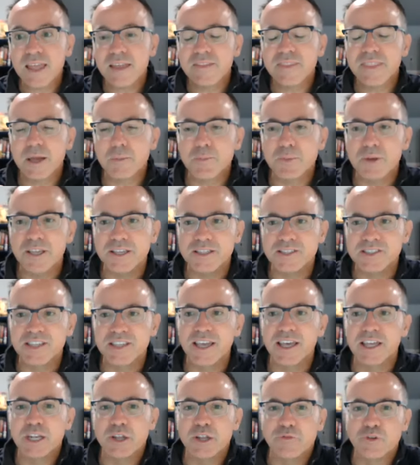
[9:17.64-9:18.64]
That being
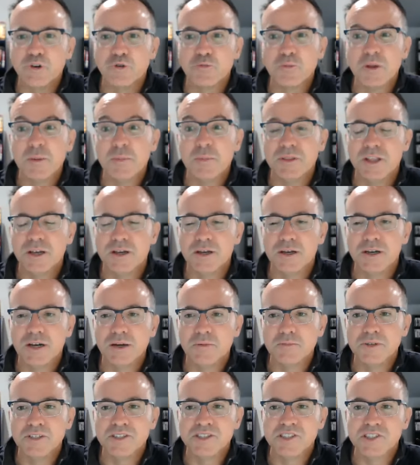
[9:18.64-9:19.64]
said, if you're maybe the,
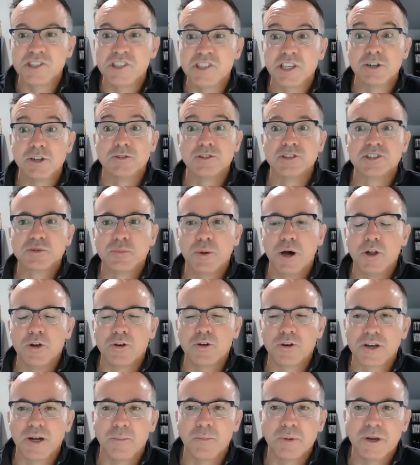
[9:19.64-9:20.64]
a business leader or a
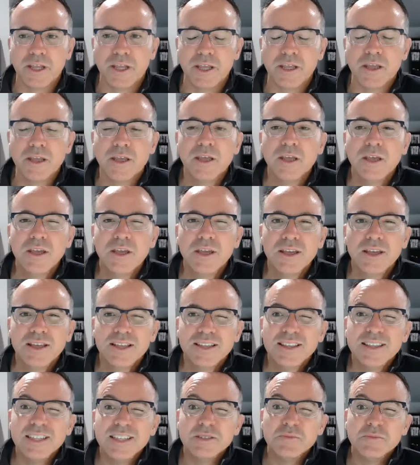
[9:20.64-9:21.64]
smaller company,
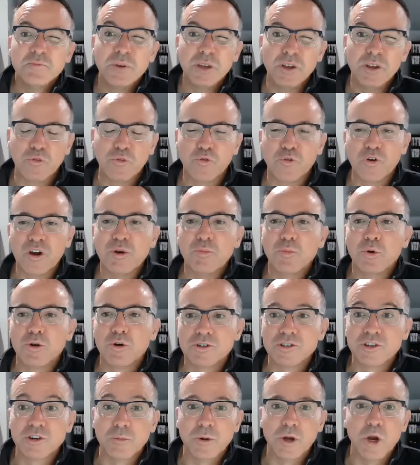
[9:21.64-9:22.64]
these big
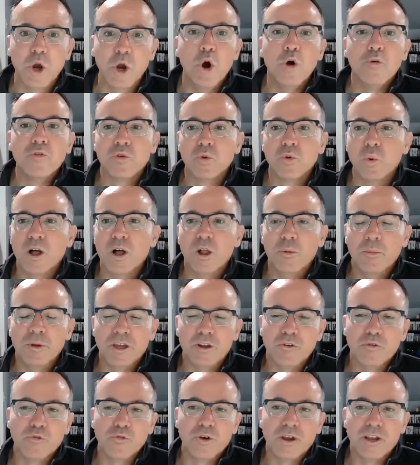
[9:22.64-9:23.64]
frameworks are going to be overwhelming
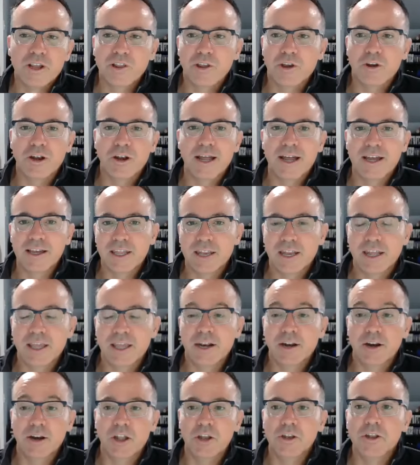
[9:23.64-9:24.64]
and frankly you're not going to
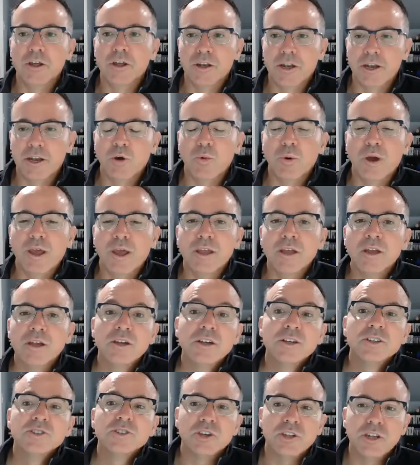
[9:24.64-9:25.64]
get it all done anyway
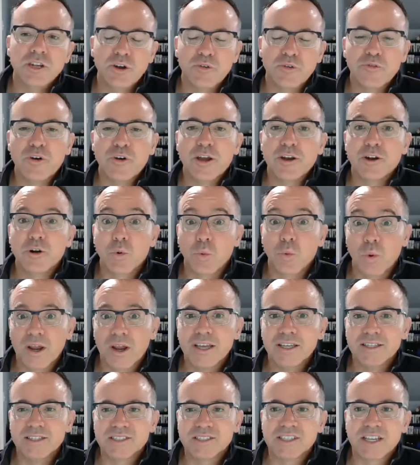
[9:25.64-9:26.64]
mm-hmm. so you need to find a
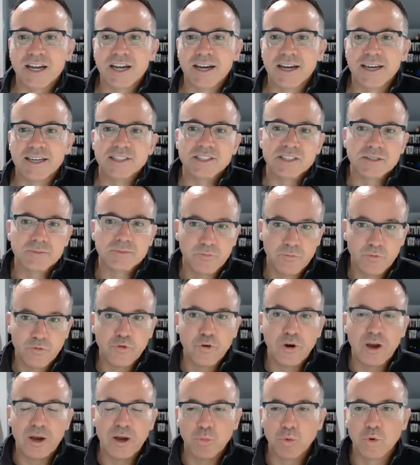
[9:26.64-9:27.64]
right size
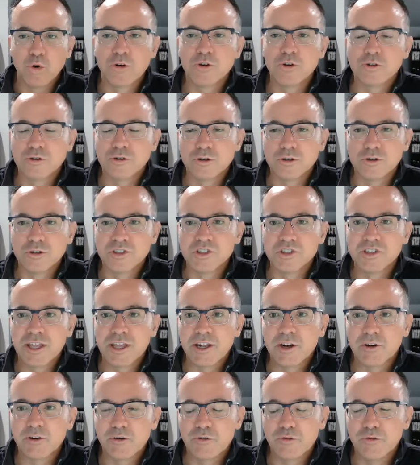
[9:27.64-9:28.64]
framework or, or,
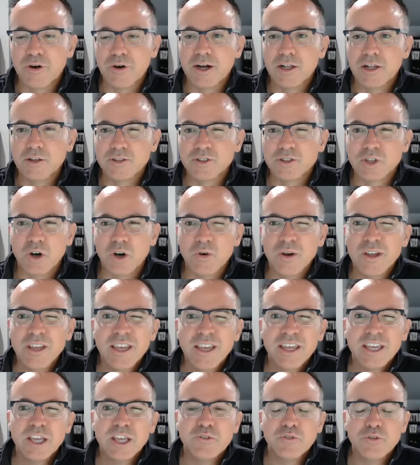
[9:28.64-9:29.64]
standard to follow so
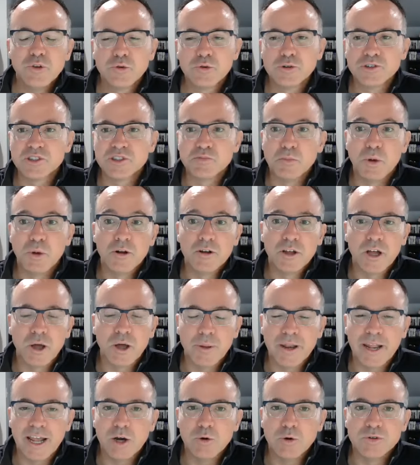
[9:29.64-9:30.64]
if you are a small
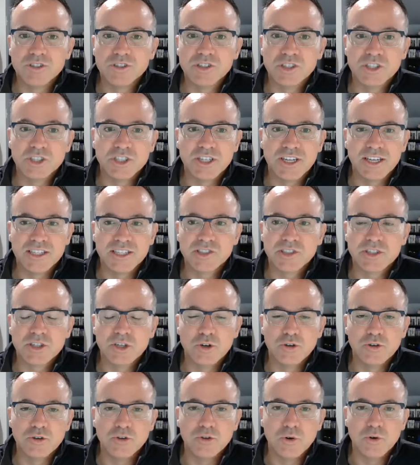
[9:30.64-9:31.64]
company i would suggest
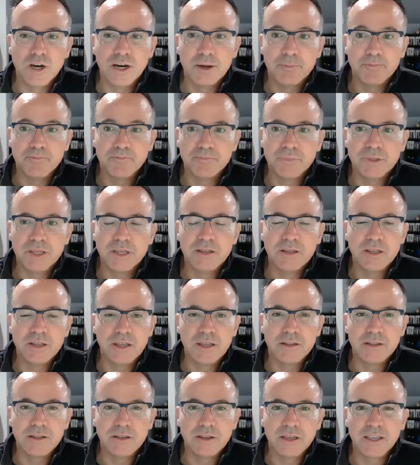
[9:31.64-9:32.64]
go to uh,
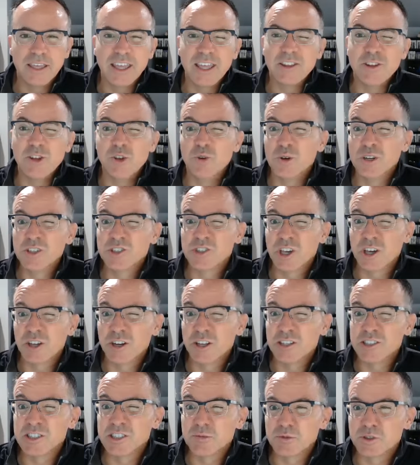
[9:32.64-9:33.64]
in, again us
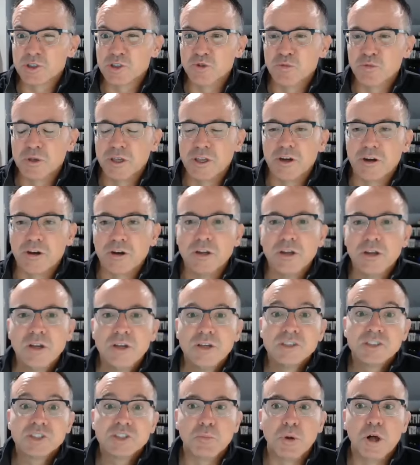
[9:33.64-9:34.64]
audience i'm assuming here
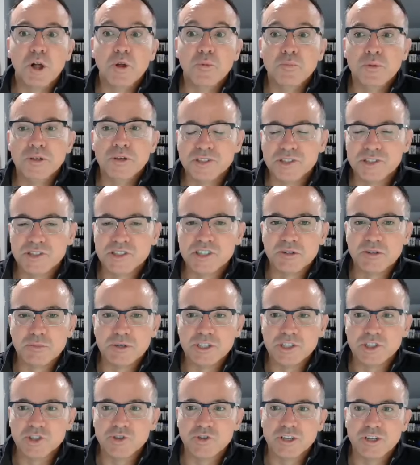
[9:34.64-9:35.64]
small business
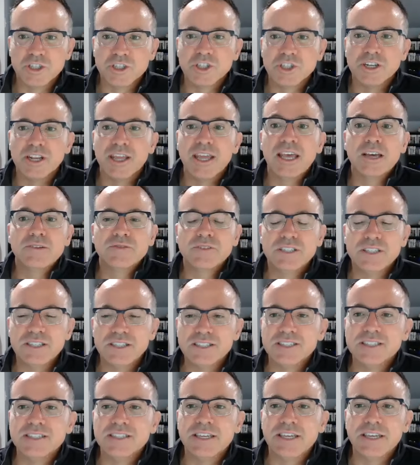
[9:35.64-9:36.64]
administration
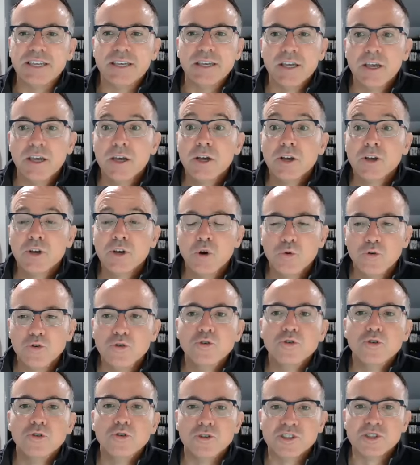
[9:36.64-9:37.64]
ftc go
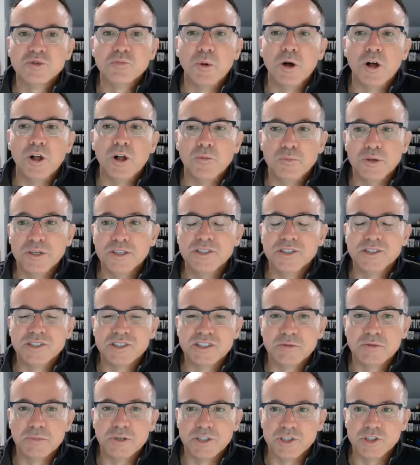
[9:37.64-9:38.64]
google small business
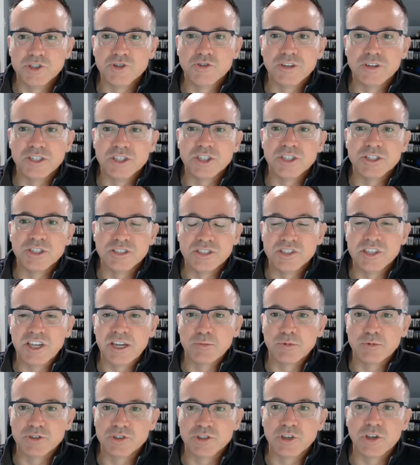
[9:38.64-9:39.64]
administration
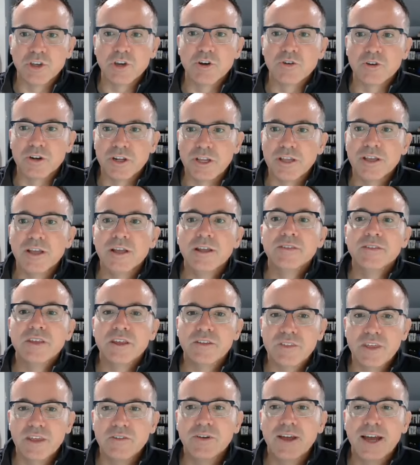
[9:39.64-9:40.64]
cybersecurity
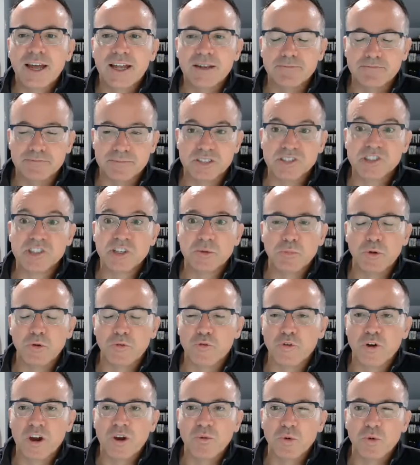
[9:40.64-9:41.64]
they, they've got simple
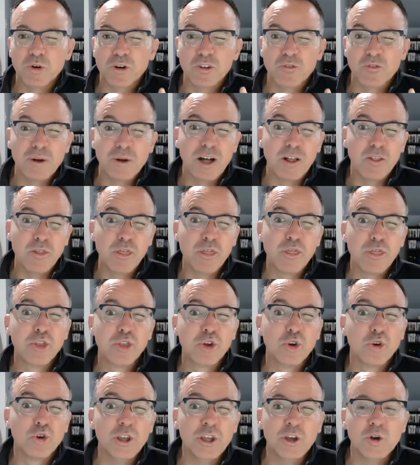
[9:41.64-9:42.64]
framework about
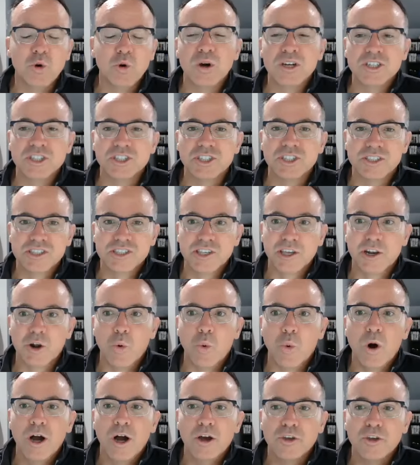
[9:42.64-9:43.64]
30 questions that'll
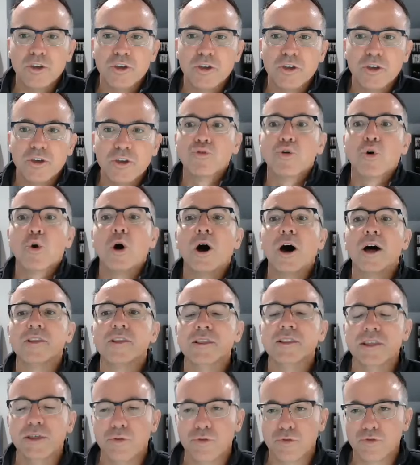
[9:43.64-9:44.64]
walk you
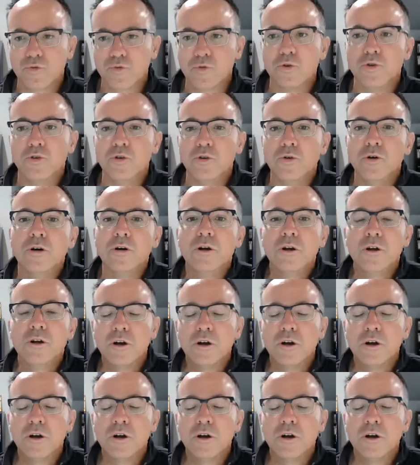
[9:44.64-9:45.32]
broadly through